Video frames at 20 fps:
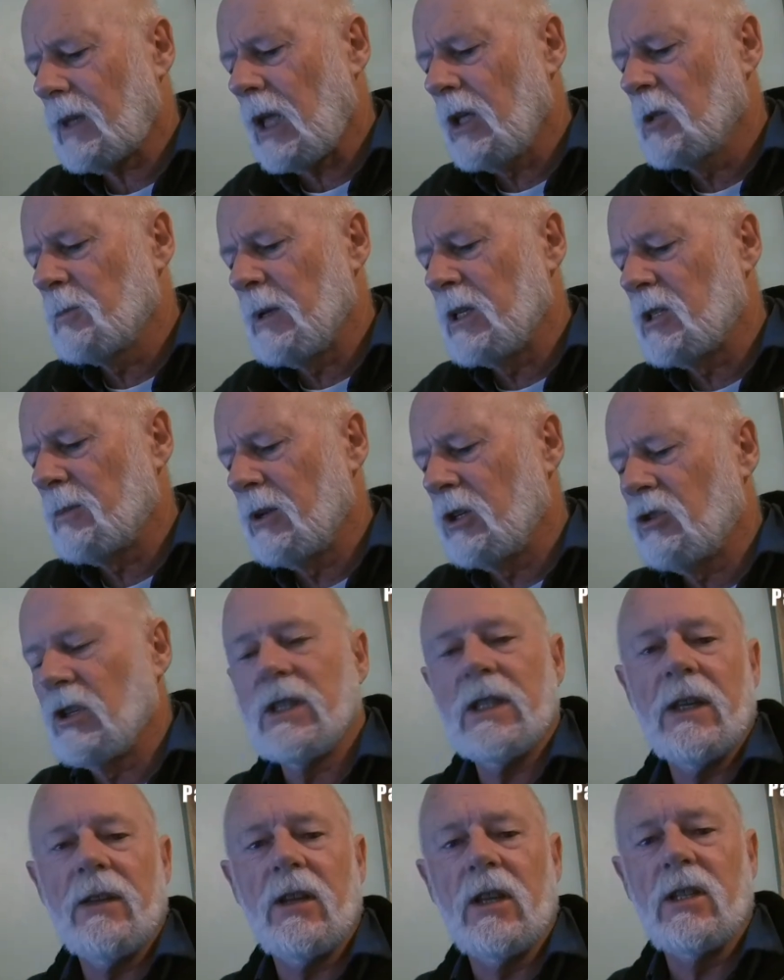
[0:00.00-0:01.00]
There's been some
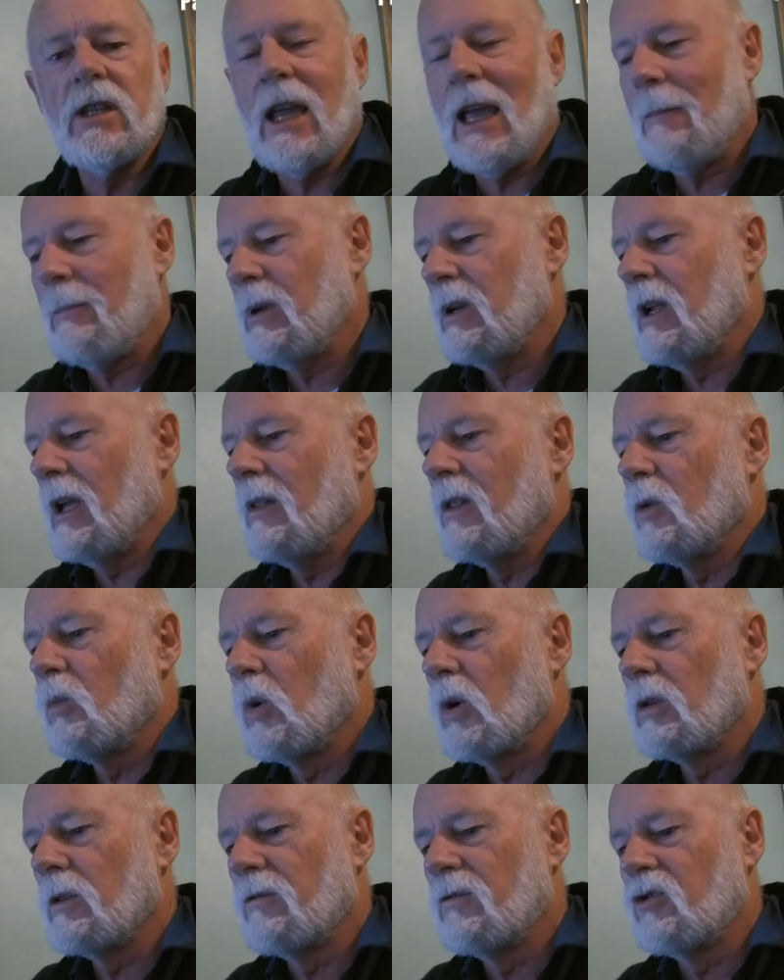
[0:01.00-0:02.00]
interesting things happen in the
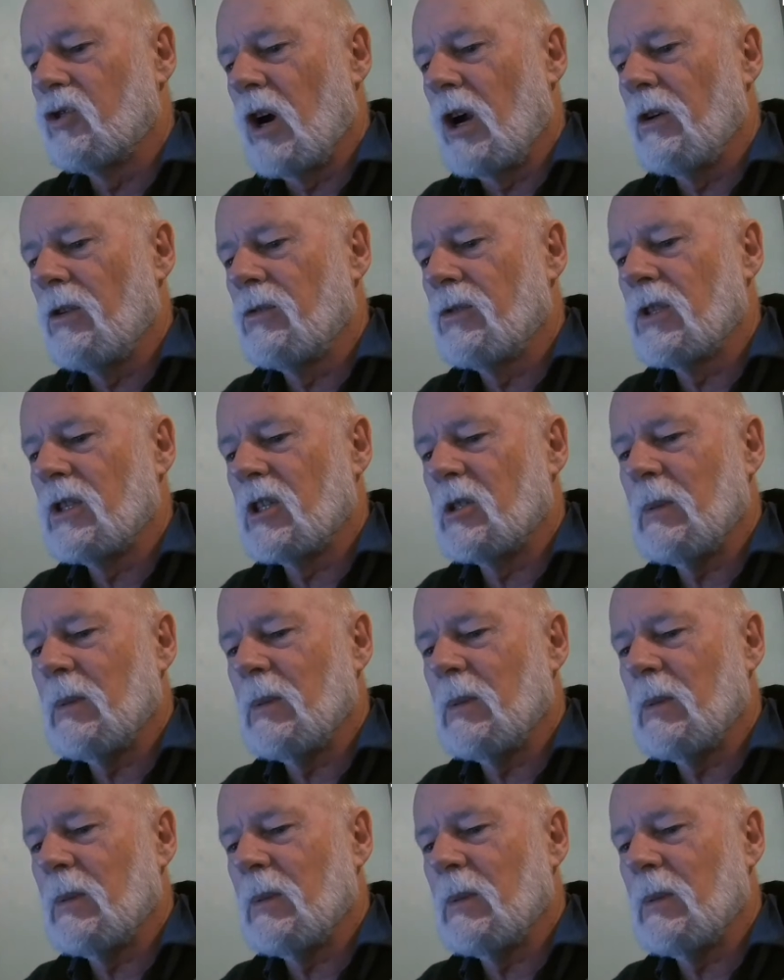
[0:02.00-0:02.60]
world of drones,